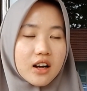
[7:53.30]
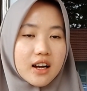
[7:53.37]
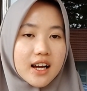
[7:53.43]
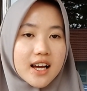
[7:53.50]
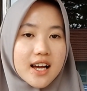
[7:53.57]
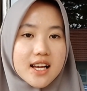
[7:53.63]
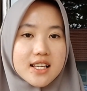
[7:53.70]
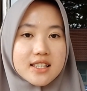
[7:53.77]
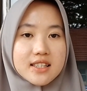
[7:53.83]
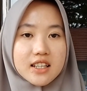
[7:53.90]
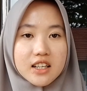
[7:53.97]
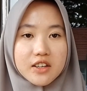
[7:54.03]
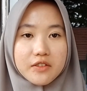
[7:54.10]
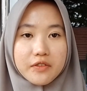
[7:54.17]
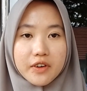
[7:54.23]
as
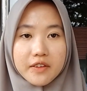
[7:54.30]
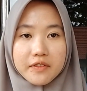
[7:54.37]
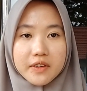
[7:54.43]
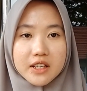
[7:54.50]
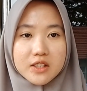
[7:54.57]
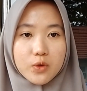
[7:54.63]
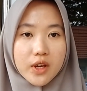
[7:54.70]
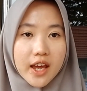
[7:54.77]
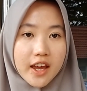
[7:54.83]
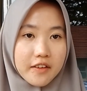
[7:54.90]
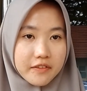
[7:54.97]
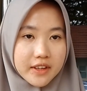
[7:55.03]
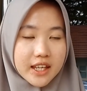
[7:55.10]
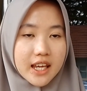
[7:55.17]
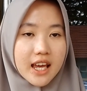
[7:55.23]
a prefix
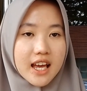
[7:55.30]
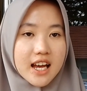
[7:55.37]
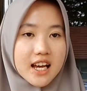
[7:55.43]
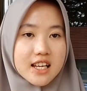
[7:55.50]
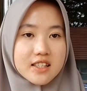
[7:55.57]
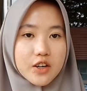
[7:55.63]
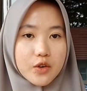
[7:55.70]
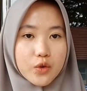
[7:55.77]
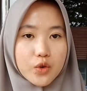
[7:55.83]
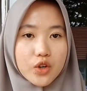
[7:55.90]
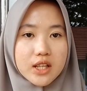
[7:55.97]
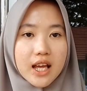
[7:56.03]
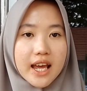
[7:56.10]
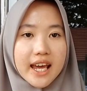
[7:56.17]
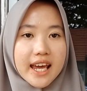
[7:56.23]
happy as a root